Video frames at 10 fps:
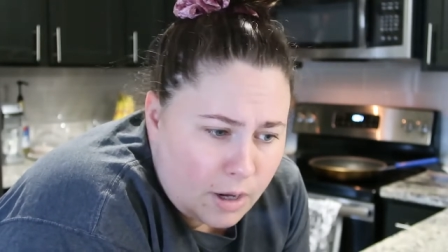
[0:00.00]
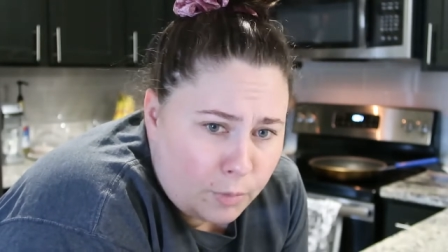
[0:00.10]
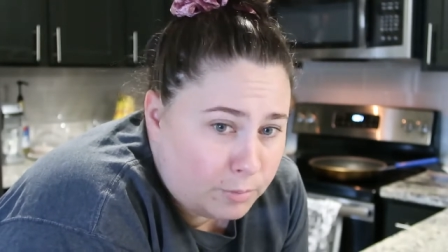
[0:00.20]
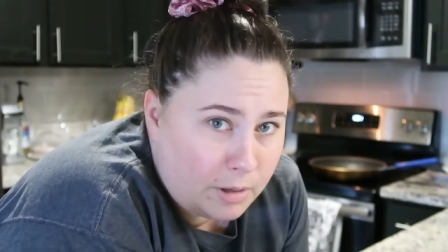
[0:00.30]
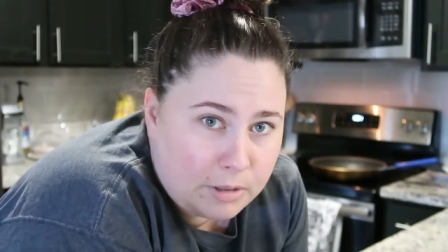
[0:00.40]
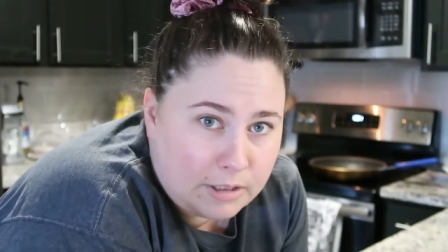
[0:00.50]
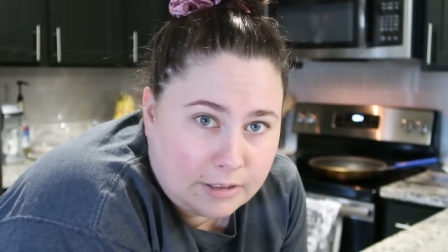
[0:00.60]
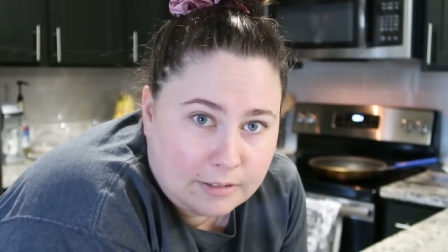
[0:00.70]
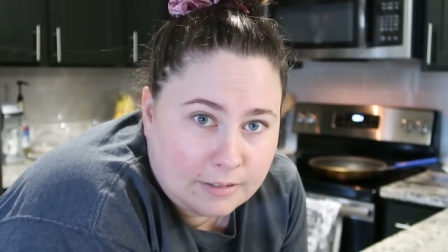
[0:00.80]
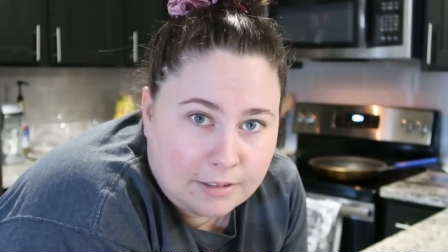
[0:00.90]
I won't be able
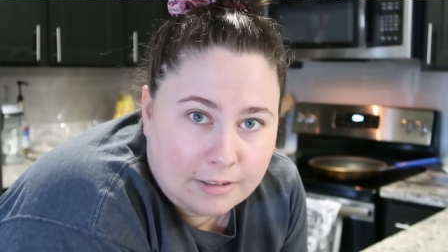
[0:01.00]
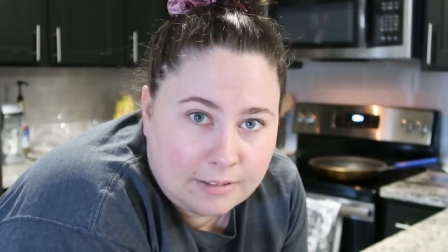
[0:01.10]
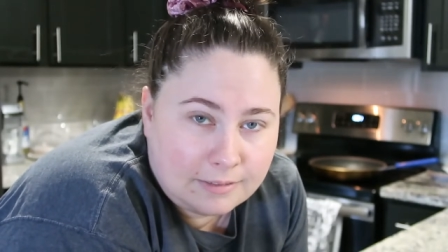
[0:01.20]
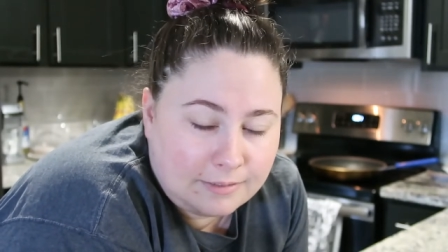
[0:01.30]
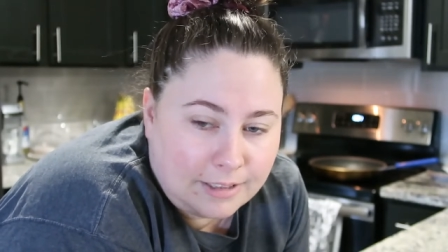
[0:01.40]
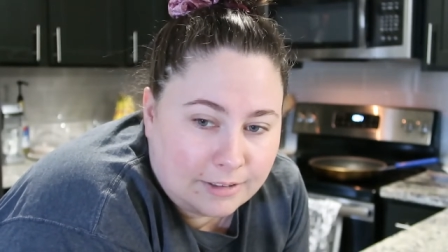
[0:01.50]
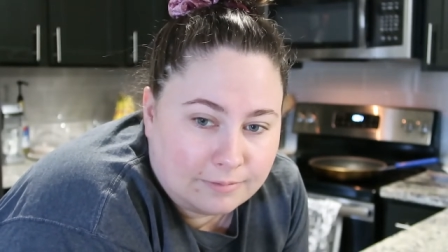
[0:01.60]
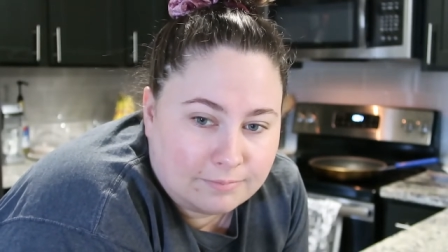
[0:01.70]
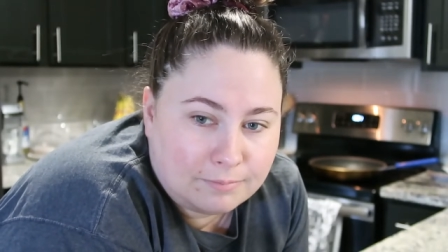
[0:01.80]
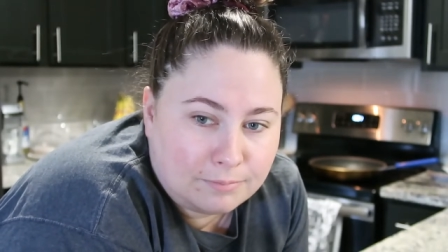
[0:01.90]
to, you
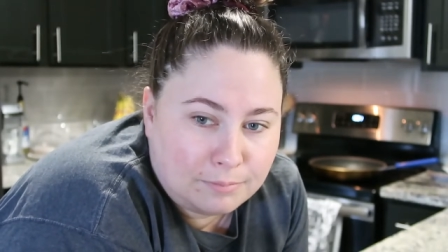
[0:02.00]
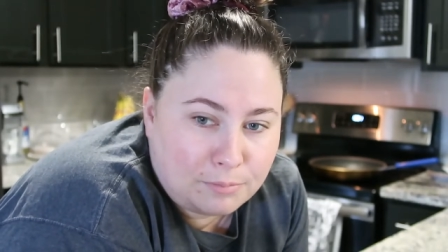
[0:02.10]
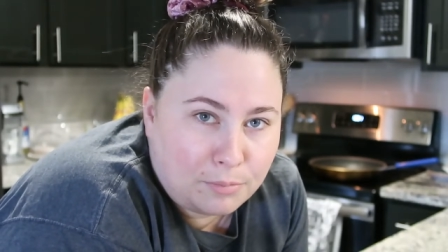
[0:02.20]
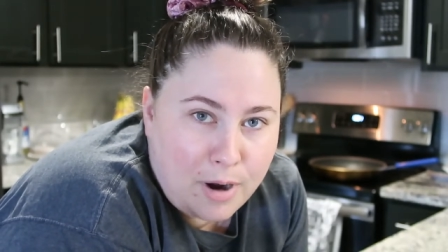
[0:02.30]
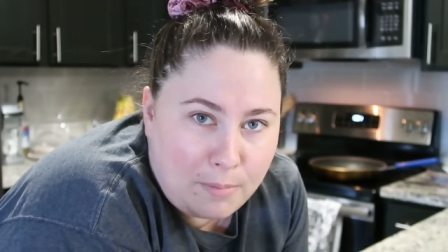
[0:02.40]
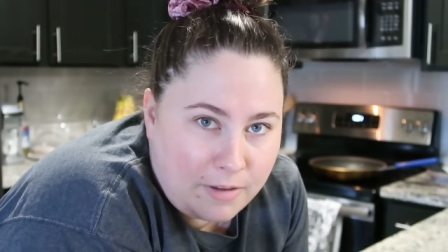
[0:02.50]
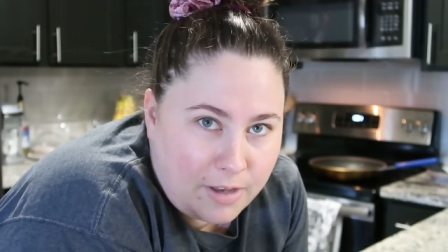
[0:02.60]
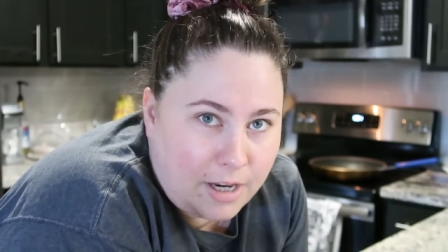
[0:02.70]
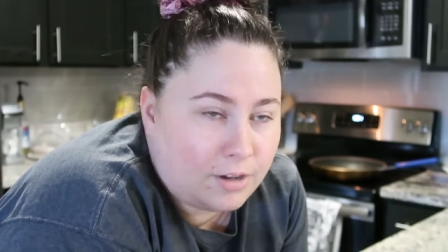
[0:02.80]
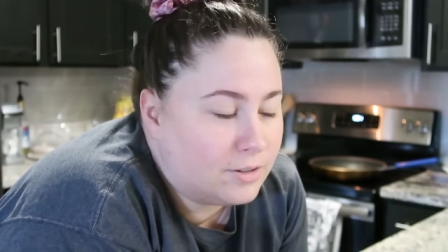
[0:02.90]
know, prep my
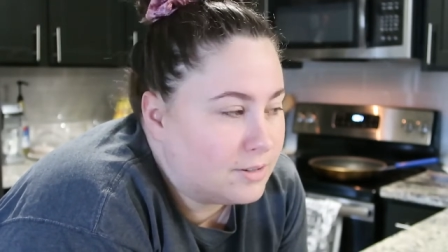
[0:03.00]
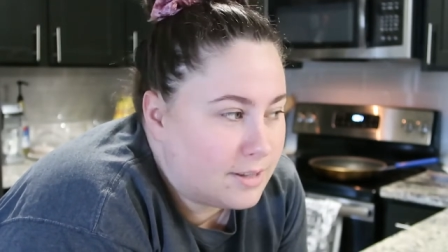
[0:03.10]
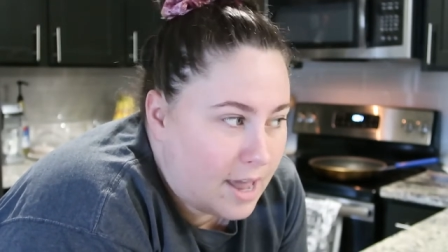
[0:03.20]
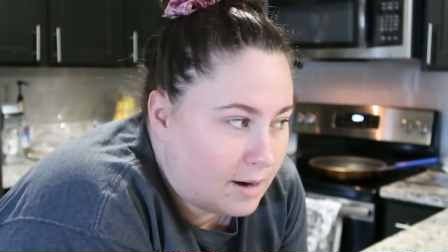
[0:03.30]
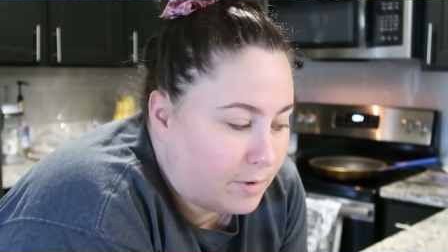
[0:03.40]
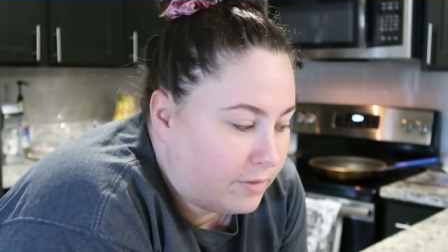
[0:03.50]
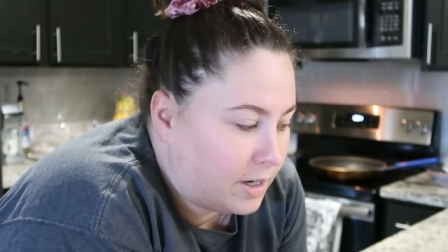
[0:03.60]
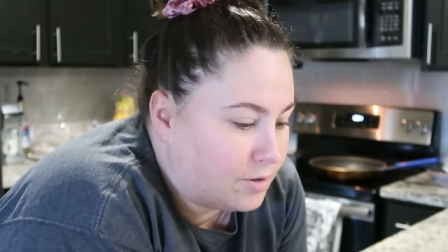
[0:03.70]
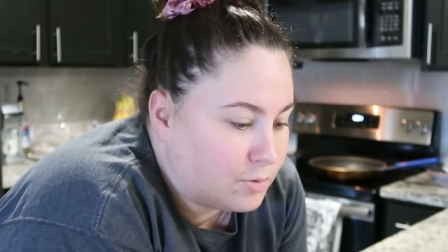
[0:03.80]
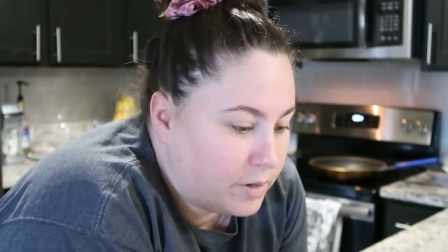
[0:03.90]
videos, edit my
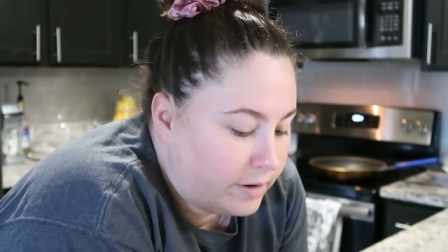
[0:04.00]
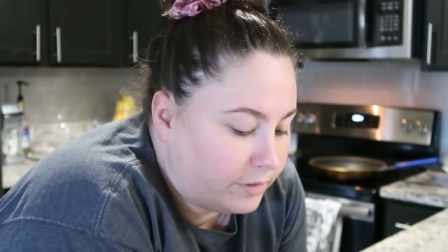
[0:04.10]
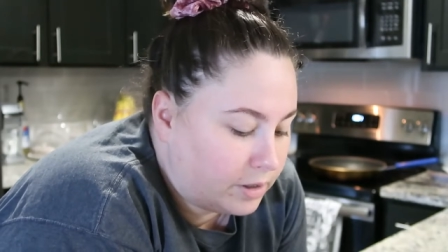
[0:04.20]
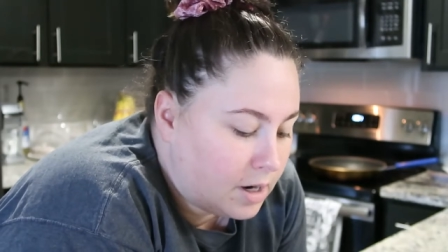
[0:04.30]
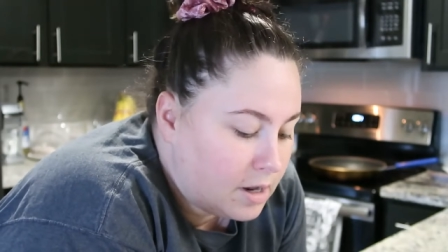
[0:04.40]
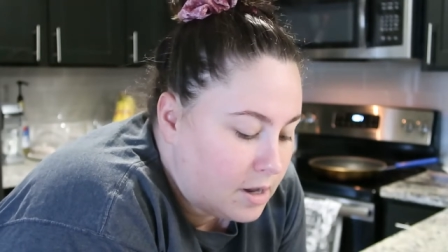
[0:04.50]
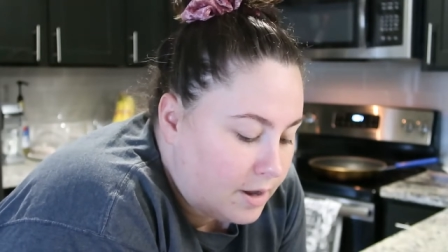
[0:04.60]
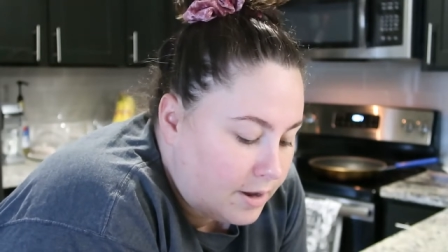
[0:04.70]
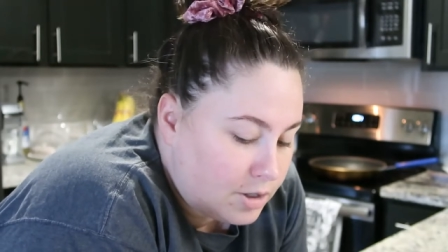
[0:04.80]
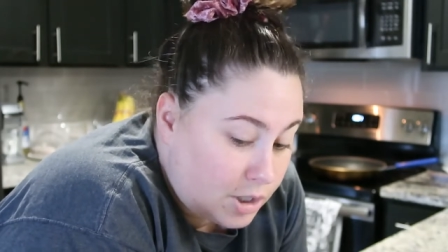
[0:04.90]
videos, whatever.
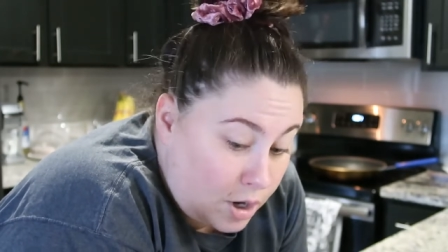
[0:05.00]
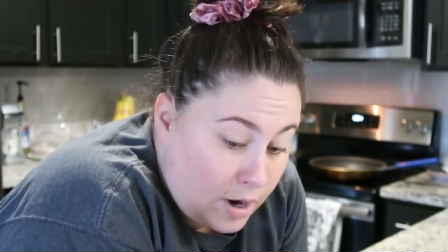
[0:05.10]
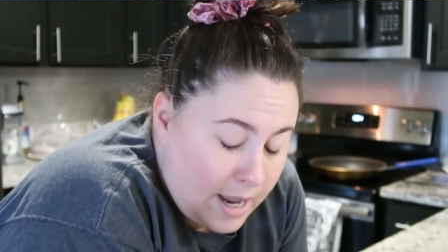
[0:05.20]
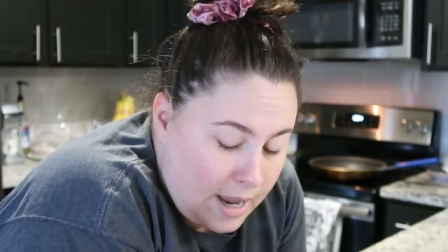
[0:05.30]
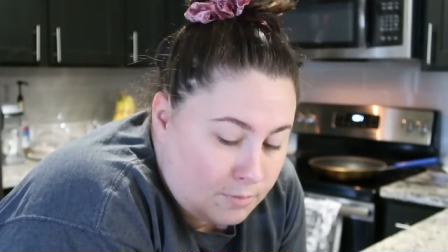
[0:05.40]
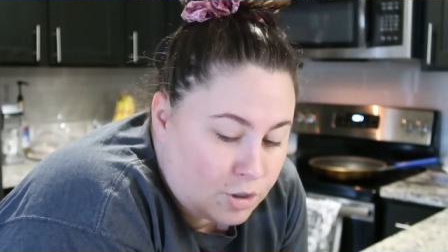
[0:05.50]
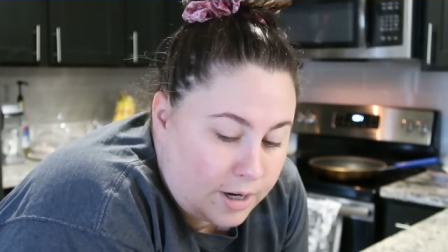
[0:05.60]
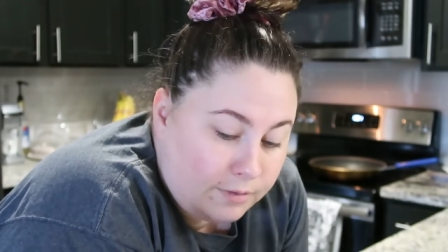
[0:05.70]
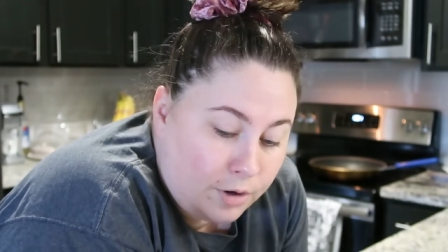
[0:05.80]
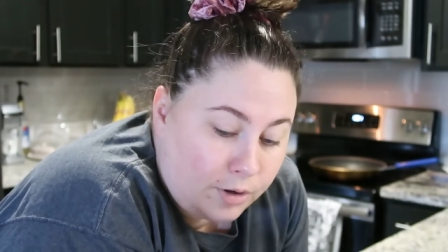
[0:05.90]
So I am
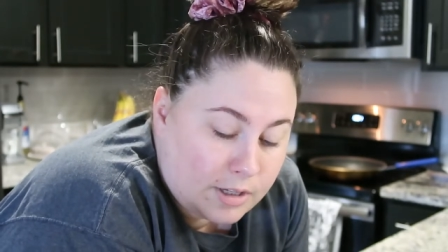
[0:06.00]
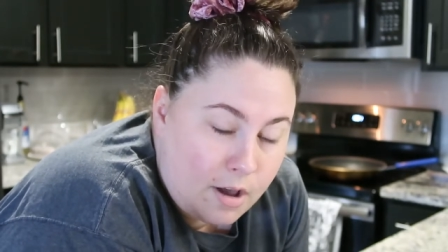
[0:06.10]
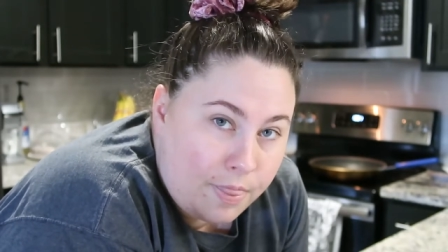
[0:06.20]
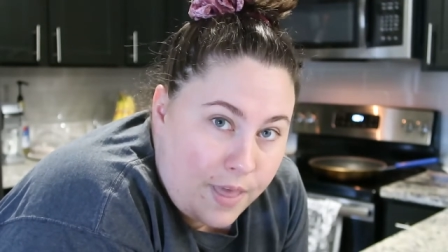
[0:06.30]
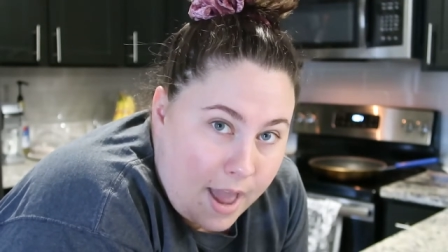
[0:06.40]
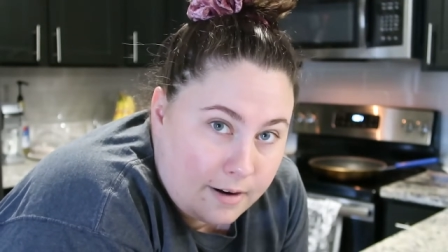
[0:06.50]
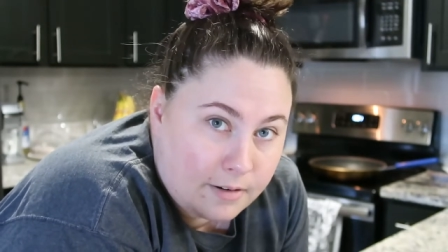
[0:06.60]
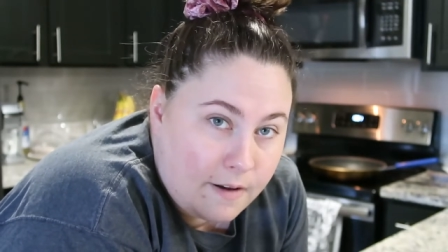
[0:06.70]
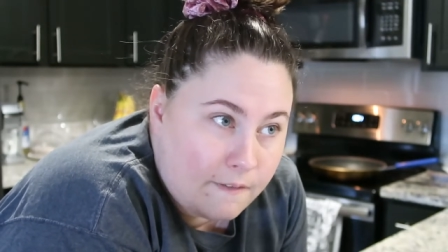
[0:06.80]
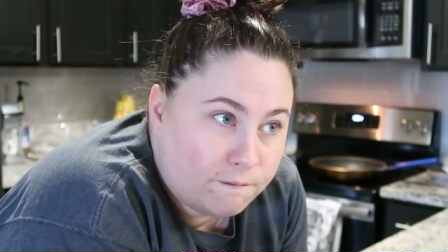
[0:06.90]
trying to focus on that
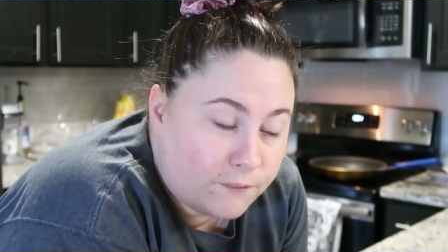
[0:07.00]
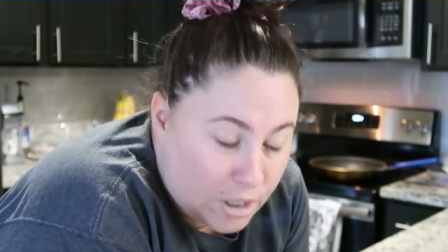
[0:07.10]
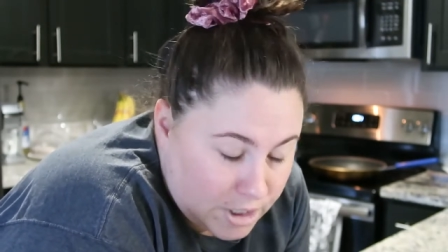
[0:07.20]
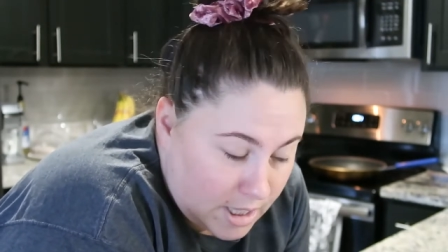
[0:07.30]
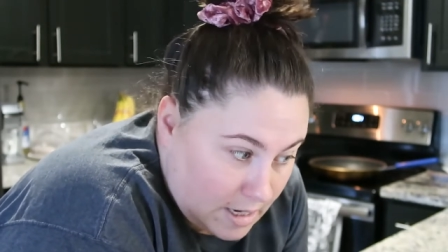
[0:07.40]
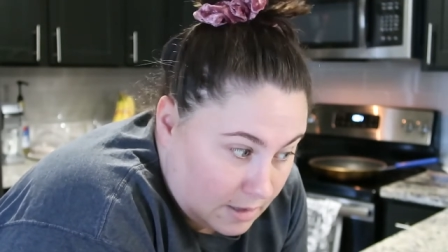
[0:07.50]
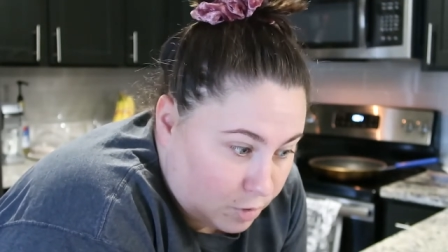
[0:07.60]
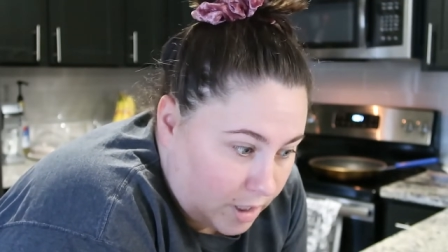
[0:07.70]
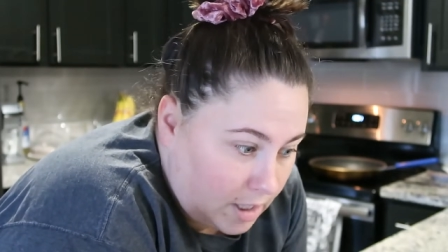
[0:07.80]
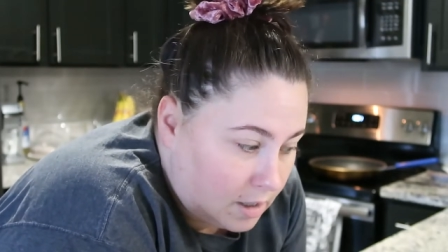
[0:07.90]
first thing in the
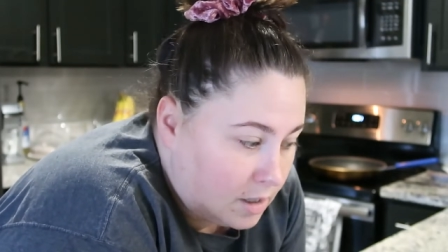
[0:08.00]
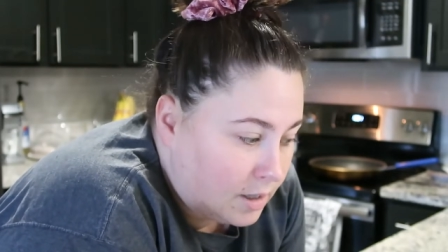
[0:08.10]
morning.